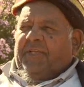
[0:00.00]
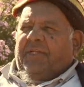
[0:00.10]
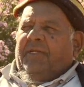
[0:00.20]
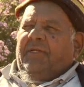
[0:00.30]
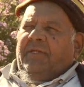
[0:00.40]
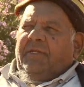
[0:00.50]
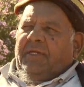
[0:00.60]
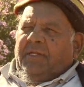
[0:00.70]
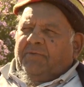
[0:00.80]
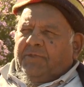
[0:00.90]
it,
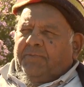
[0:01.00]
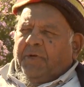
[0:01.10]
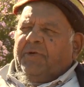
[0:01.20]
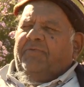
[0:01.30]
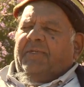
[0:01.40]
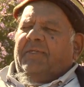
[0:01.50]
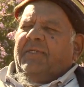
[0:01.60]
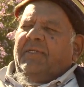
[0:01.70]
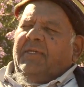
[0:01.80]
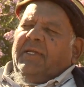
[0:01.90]
and it was proven,
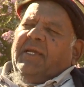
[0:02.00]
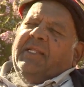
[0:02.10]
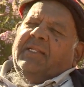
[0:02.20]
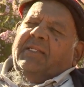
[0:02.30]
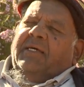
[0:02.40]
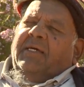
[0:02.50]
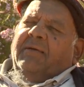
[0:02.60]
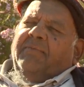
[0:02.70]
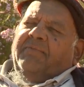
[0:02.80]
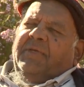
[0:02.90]
and
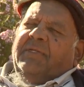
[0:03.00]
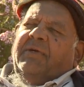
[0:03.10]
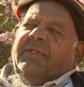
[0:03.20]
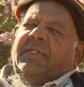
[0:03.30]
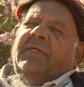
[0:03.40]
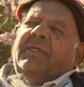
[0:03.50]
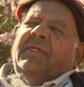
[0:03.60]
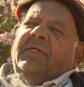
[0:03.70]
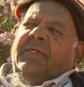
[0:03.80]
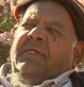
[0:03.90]
it got
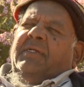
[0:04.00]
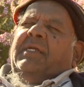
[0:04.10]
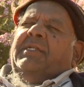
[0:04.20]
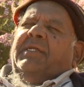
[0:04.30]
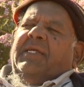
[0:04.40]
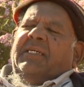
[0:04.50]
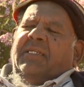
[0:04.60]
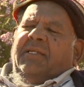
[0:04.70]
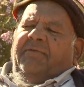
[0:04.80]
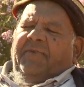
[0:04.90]

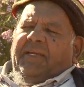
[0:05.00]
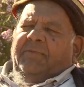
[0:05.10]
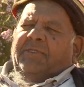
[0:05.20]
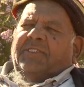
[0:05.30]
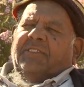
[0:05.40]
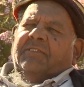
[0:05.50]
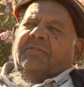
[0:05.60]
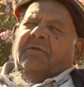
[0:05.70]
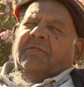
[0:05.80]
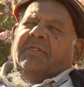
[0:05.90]
internationally famous. It
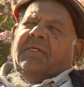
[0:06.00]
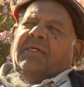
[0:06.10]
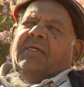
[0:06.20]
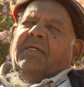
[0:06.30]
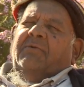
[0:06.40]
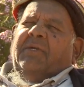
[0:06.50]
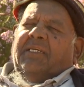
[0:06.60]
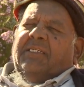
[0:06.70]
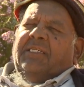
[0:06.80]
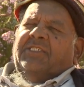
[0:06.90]
got
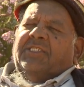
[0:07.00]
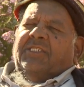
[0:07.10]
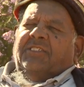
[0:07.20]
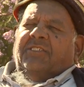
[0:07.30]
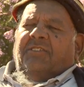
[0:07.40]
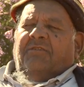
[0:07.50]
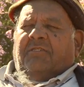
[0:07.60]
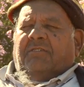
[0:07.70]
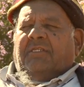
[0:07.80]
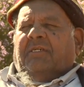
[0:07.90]
recognition, and it got
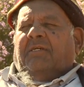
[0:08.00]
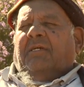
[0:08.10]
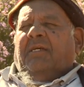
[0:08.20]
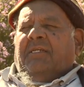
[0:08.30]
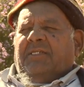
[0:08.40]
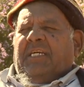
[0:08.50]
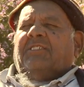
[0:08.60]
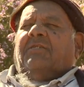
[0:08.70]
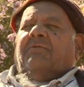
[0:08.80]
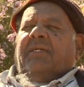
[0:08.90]

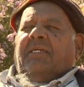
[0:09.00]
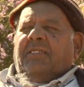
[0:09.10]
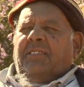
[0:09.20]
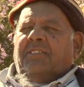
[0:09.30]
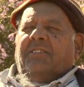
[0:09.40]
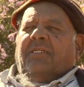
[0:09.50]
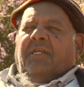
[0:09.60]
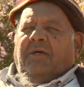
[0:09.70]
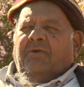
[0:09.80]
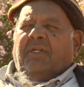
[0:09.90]
national recognition and
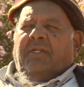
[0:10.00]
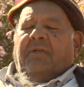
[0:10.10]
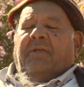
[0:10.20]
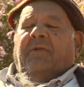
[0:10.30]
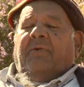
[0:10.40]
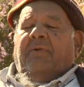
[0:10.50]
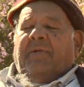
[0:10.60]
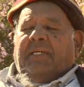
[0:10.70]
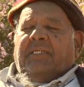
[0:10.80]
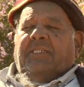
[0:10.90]
local
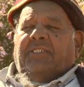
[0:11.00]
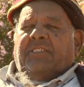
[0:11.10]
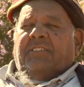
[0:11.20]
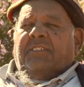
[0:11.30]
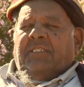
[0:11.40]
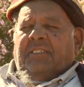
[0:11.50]
recognition.